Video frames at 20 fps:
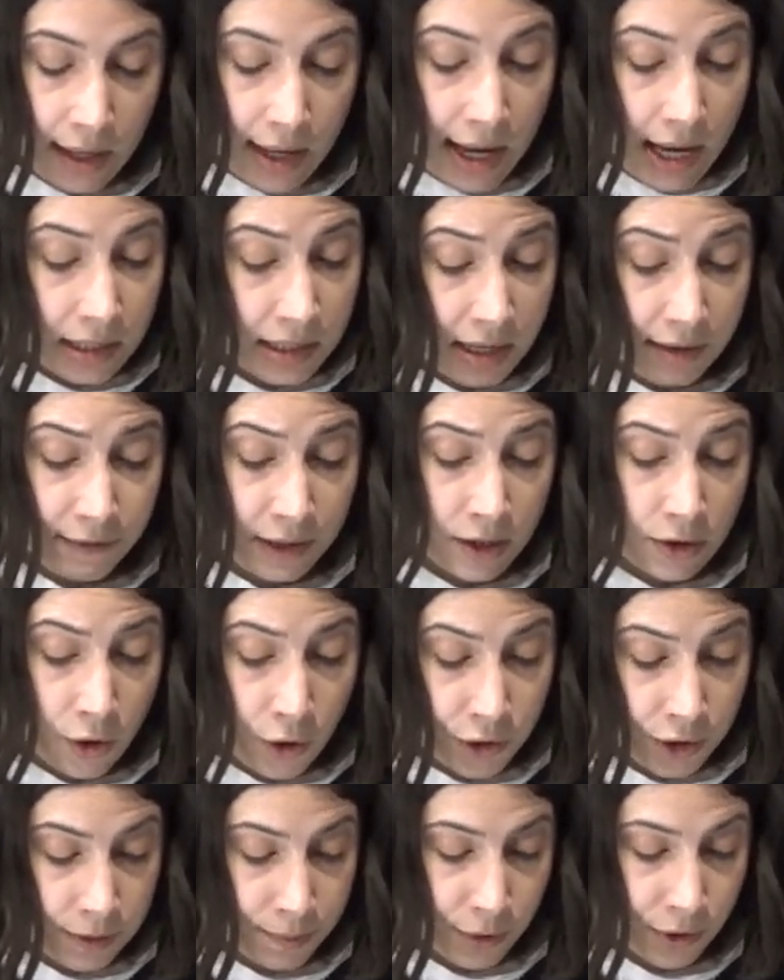And even in
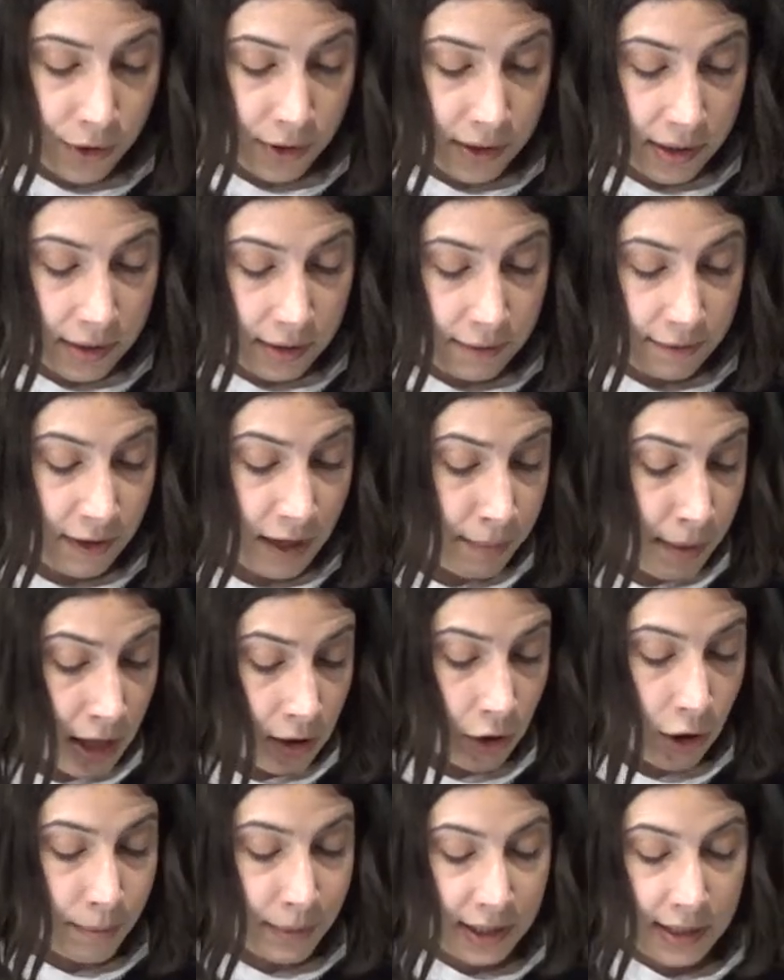those books, female
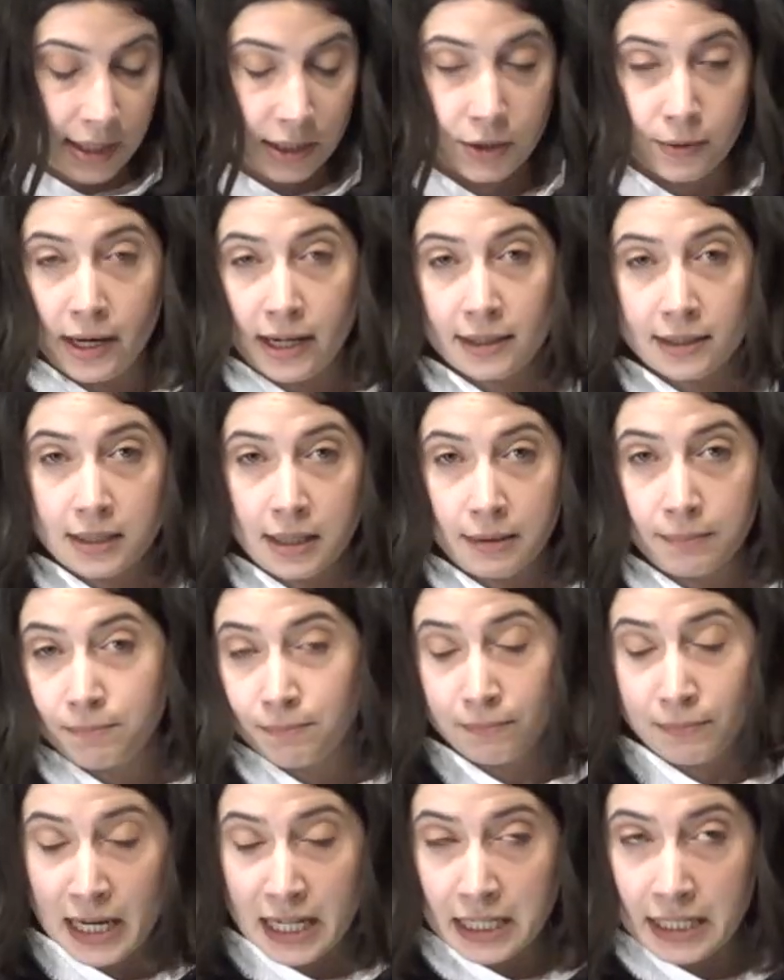homosexuality
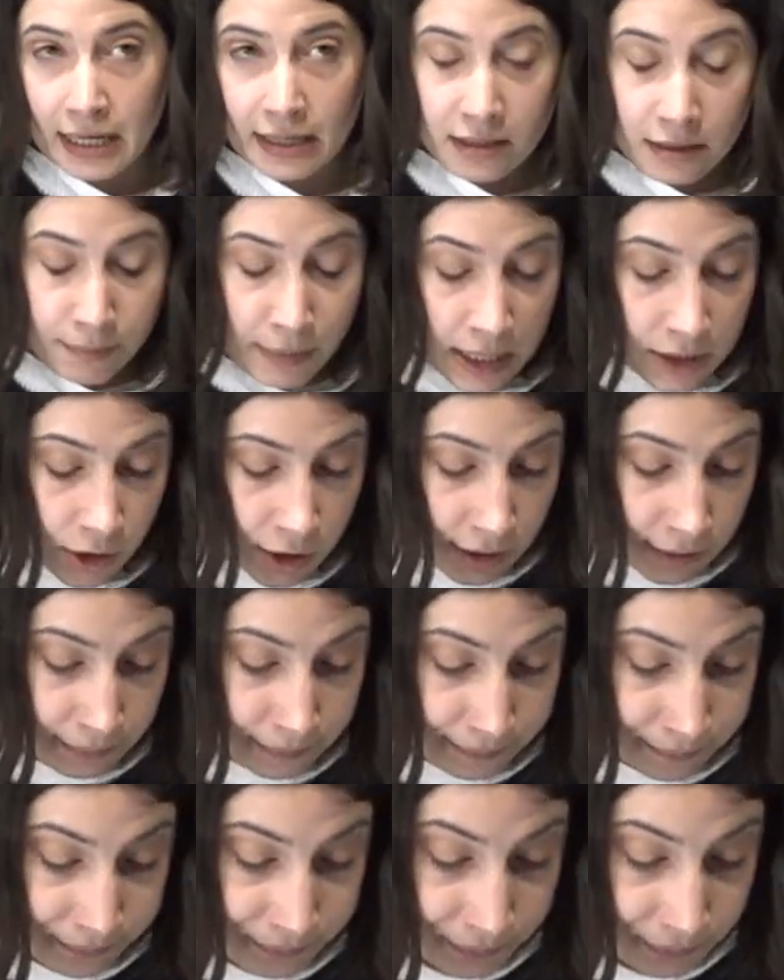barely gets a mention.